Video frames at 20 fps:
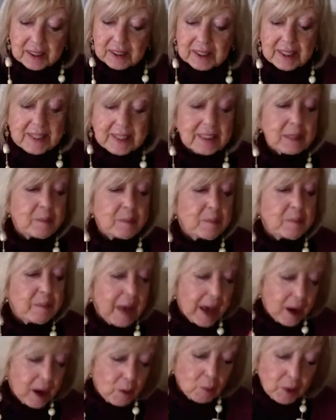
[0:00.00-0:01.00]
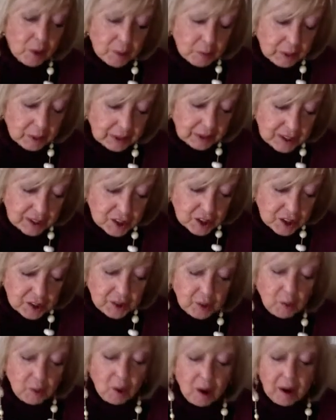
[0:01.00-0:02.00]
doesn't matter what religion
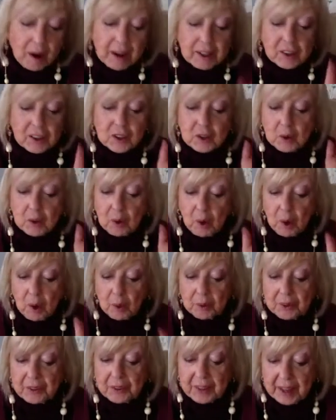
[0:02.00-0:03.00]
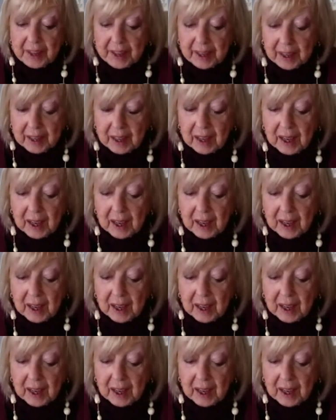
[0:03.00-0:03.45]
you are, it's your own thing.